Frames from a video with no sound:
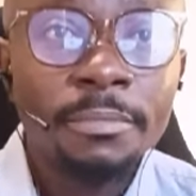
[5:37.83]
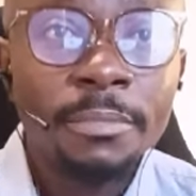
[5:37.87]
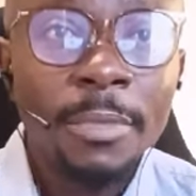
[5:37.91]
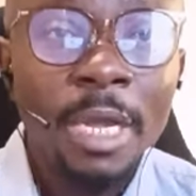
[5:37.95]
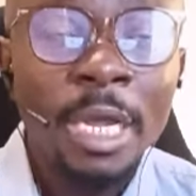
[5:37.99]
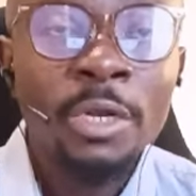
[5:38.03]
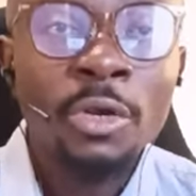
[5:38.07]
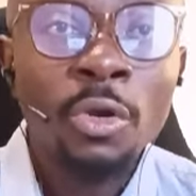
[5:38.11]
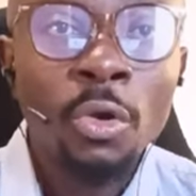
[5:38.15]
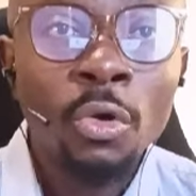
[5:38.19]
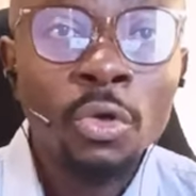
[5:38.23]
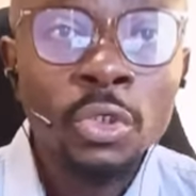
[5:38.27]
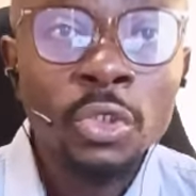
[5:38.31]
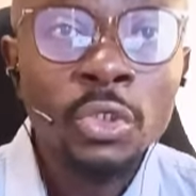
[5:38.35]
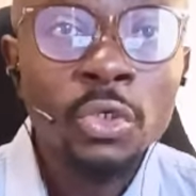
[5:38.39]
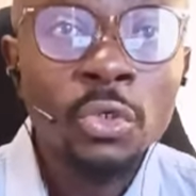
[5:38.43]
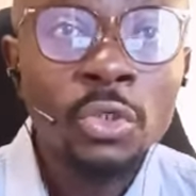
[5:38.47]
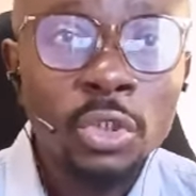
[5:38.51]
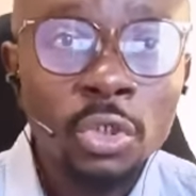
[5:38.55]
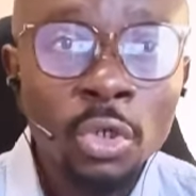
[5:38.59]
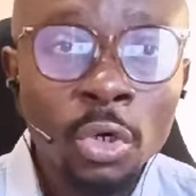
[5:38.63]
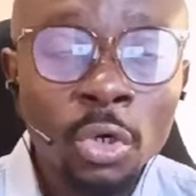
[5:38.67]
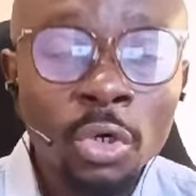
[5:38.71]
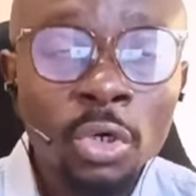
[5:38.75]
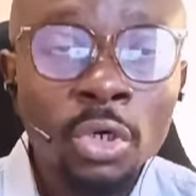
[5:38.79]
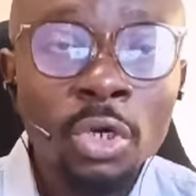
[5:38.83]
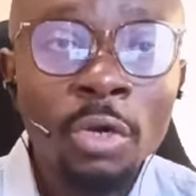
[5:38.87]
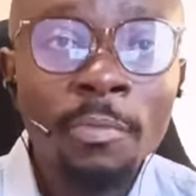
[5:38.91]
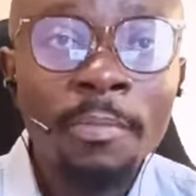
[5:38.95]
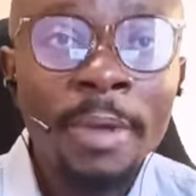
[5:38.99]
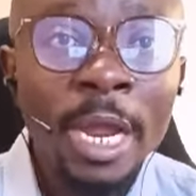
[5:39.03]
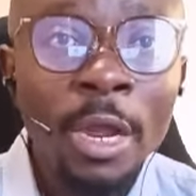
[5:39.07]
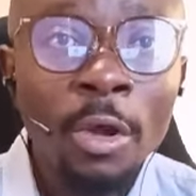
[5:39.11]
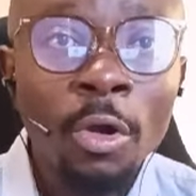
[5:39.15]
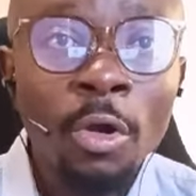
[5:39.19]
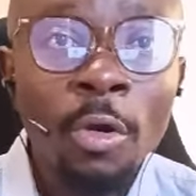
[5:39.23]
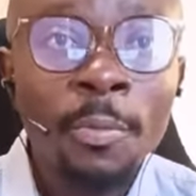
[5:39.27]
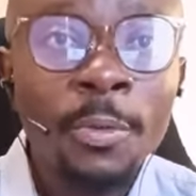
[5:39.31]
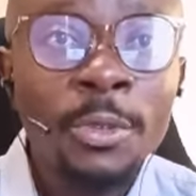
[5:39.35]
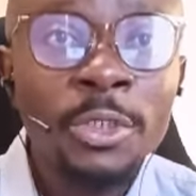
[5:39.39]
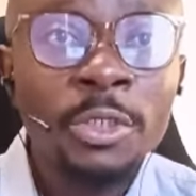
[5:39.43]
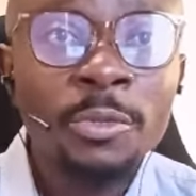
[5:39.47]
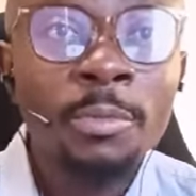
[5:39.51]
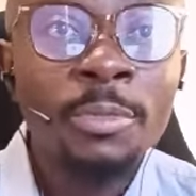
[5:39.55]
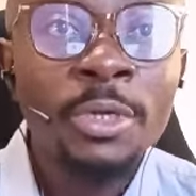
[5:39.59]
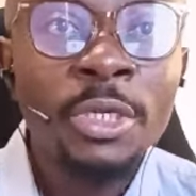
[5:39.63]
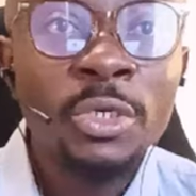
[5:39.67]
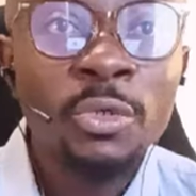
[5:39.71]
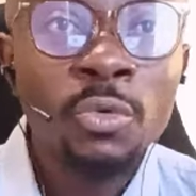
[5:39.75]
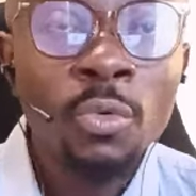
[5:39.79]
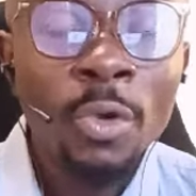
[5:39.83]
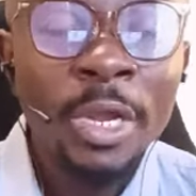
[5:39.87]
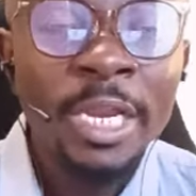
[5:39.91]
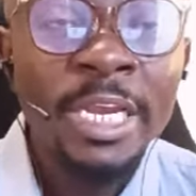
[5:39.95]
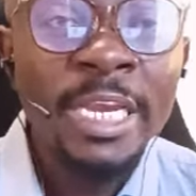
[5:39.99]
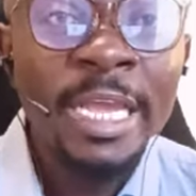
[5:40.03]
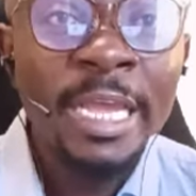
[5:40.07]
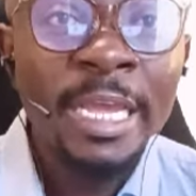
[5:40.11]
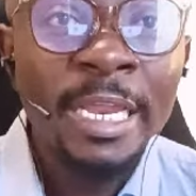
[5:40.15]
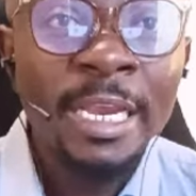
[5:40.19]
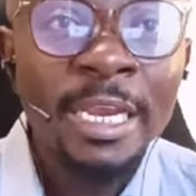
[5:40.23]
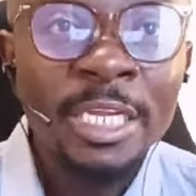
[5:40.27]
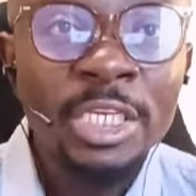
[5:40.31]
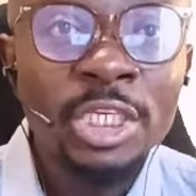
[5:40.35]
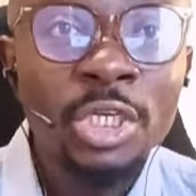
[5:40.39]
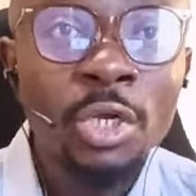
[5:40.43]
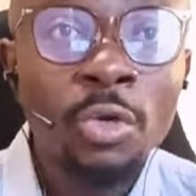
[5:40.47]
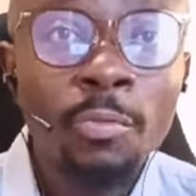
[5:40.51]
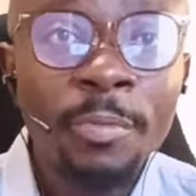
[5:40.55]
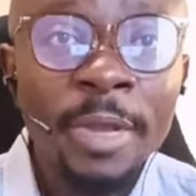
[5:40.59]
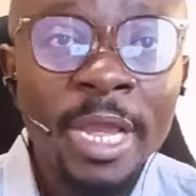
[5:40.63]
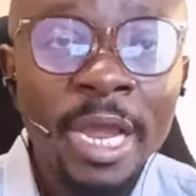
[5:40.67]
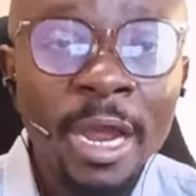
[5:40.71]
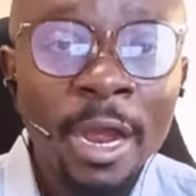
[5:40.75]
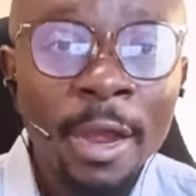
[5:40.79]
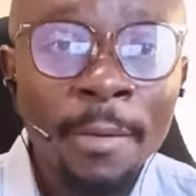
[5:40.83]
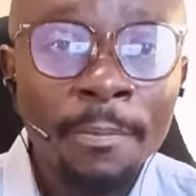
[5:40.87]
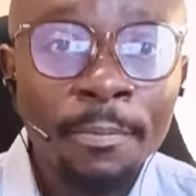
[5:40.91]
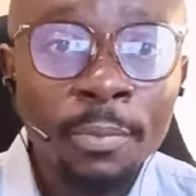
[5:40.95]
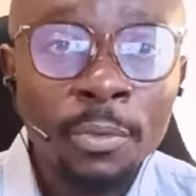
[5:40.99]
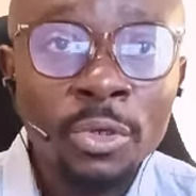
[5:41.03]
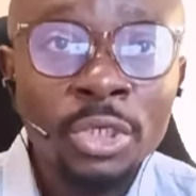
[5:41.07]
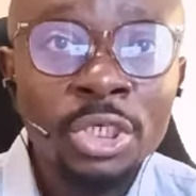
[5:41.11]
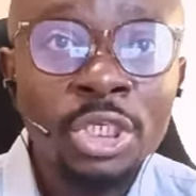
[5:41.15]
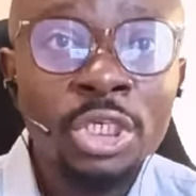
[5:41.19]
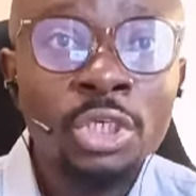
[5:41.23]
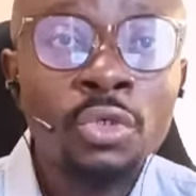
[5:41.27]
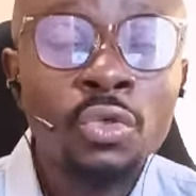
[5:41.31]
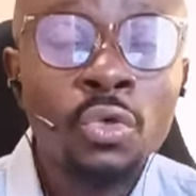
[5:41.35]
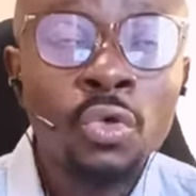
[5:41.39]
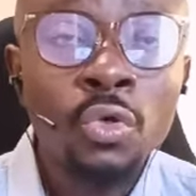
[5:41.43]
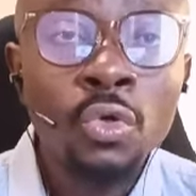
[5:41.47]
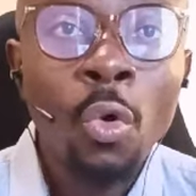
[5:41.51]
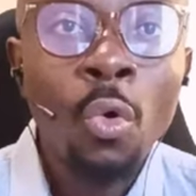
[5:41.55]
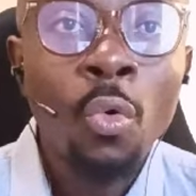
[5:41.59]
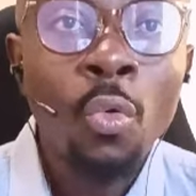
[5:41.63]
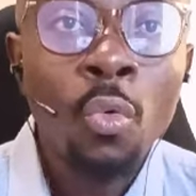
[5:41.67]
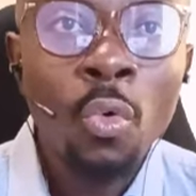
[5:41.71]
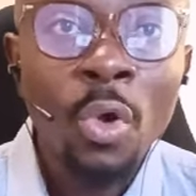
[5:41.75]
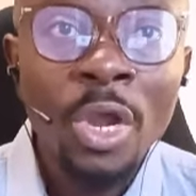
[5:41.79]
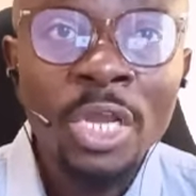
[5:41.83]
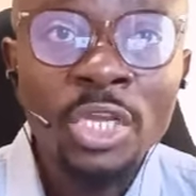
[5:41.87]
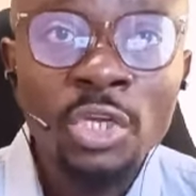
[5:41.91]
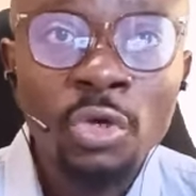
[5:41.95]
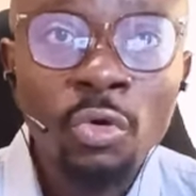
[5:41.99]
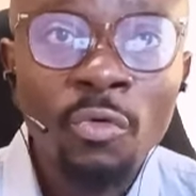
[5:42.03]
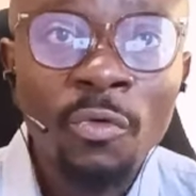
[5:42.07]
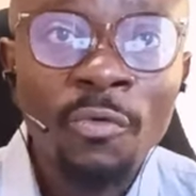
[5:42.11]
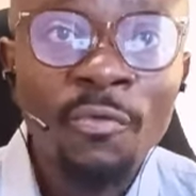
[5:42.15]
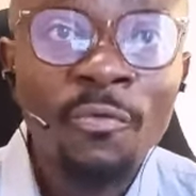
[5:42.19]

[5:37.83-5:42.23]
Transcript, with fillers: And also struggle by all possible means when the election will be approaching to know where you will